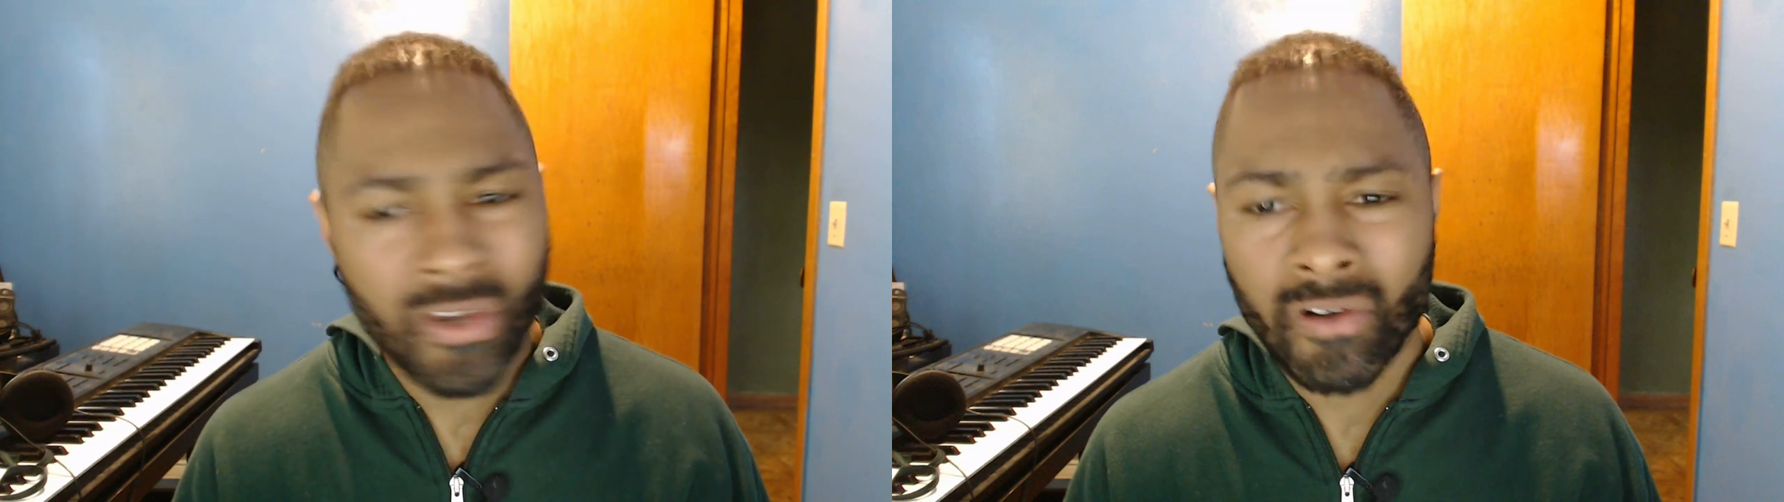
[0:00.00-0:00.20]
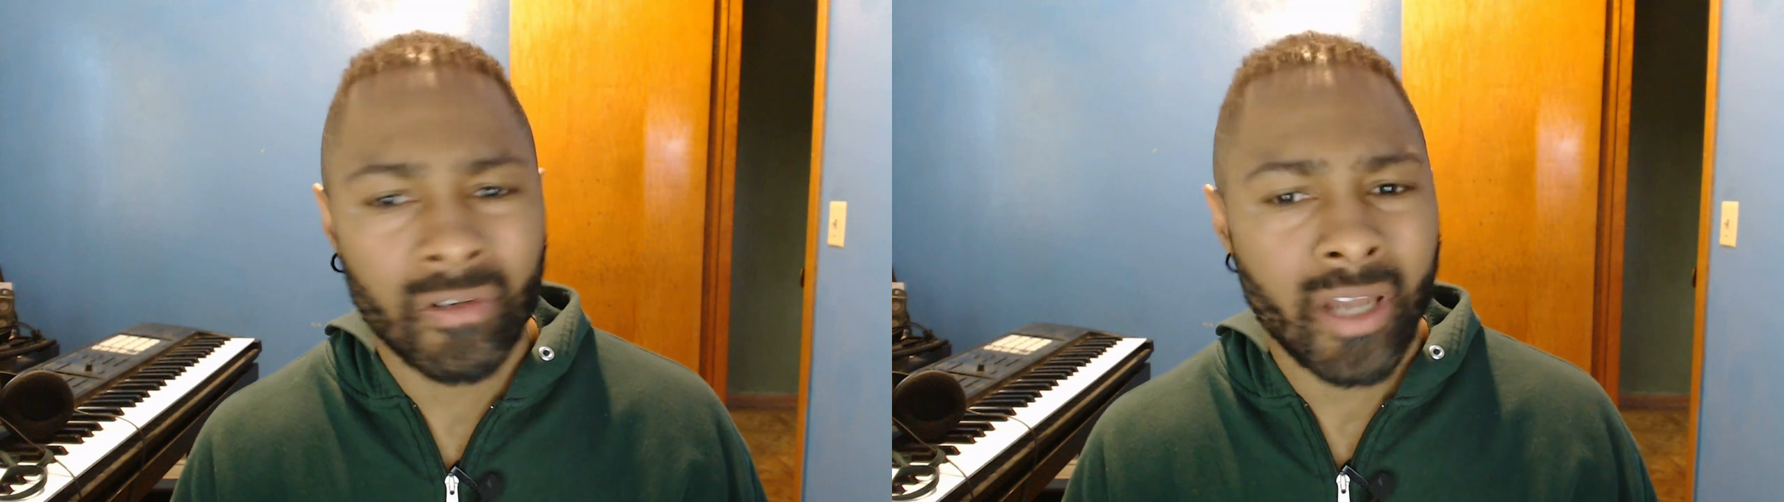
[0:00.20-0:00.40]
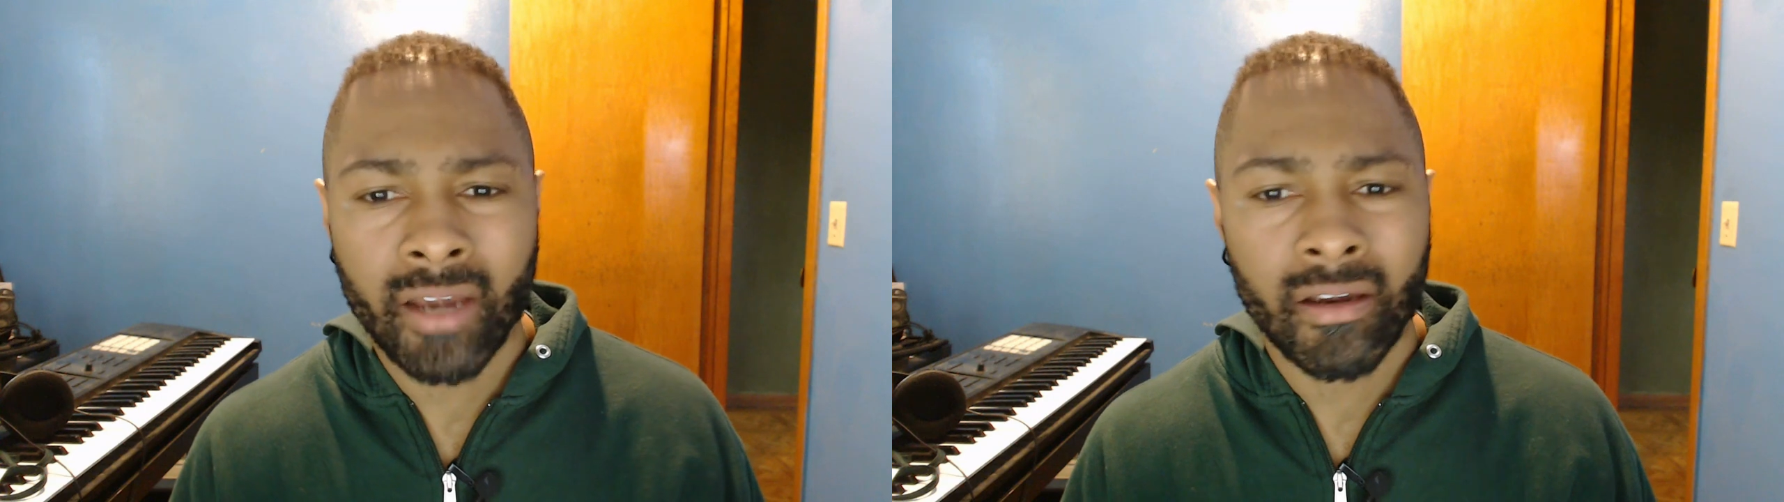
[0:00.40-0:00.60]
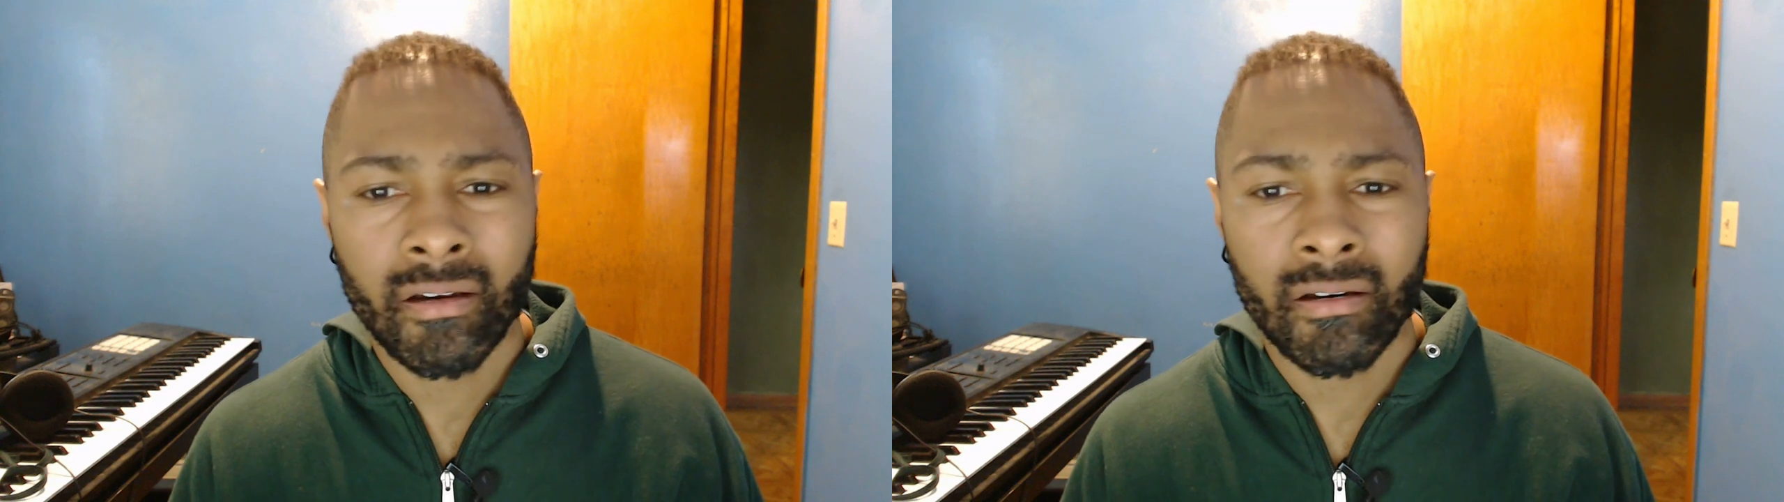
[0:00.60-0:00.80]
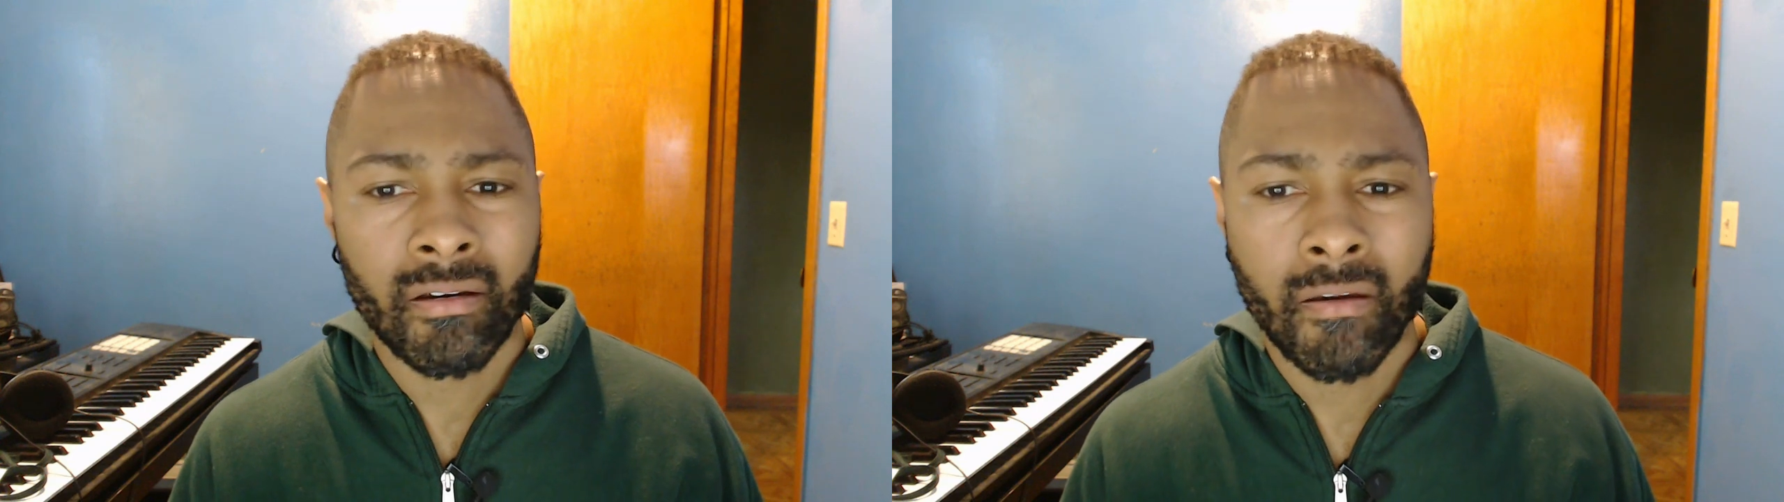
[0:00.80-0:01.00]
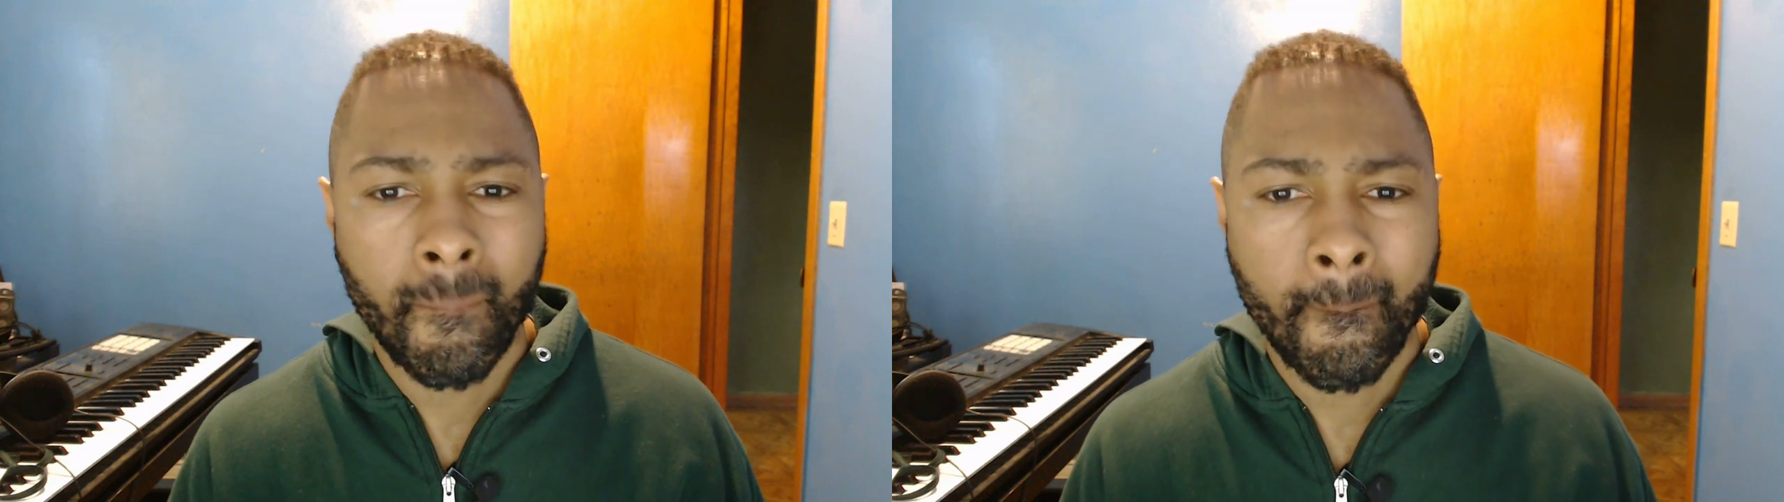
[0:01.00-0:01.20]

you don't like her.